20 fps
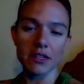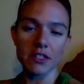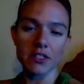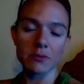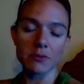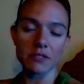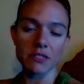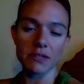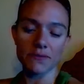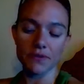
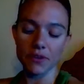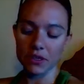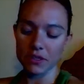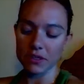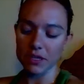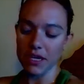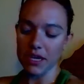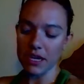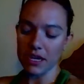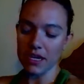
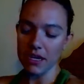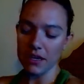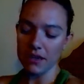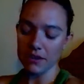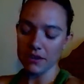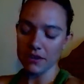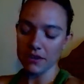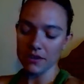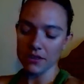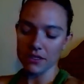specifically
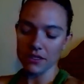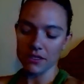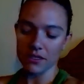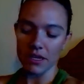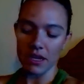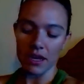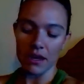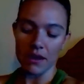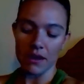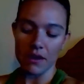there's
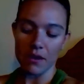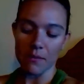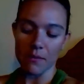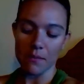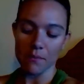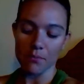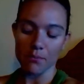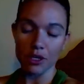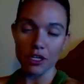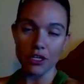
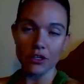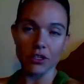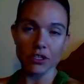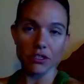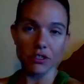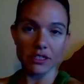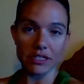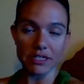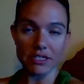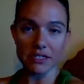some pretty
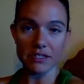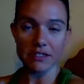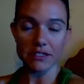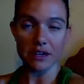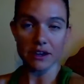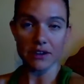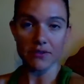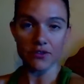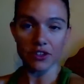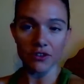good lists
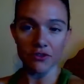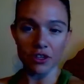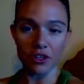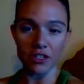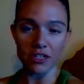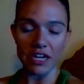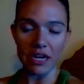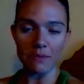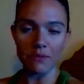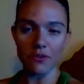of
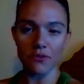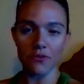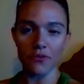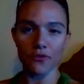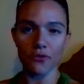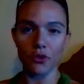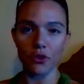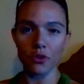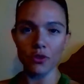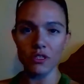different types of
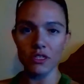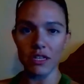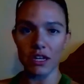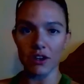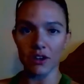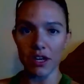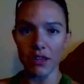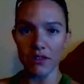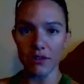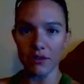foods
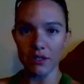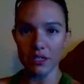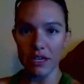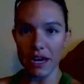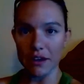that are in those